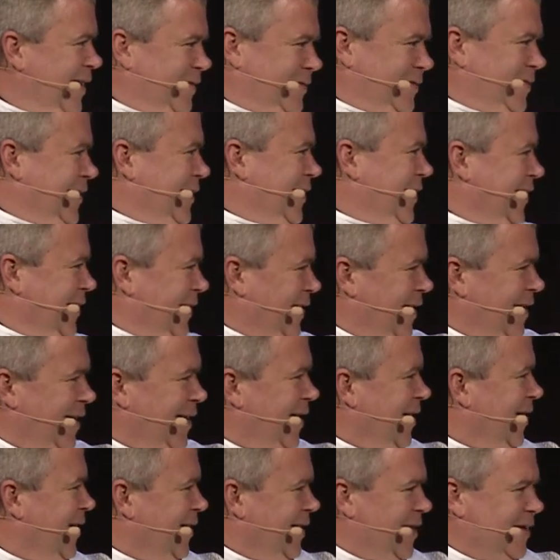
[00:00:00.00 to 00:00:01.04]
Okay.
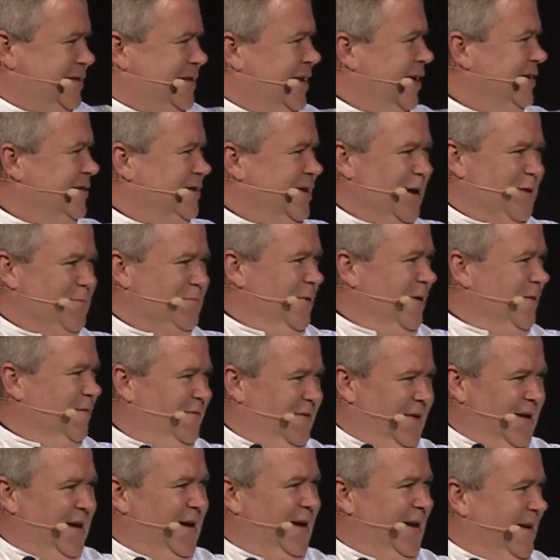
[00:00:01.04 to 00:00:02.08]
this is a
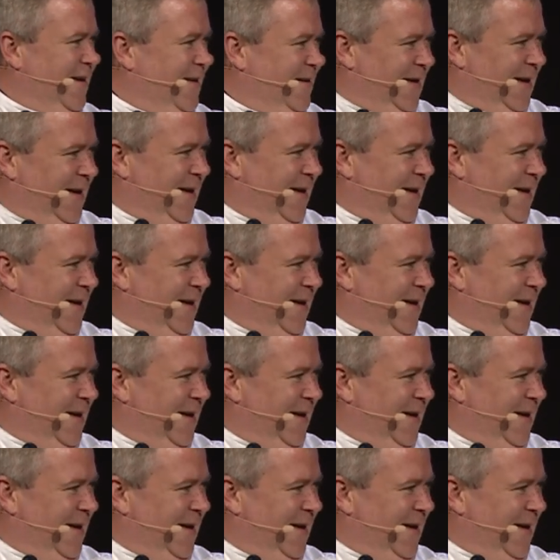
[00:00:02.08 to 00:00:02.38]
buffet.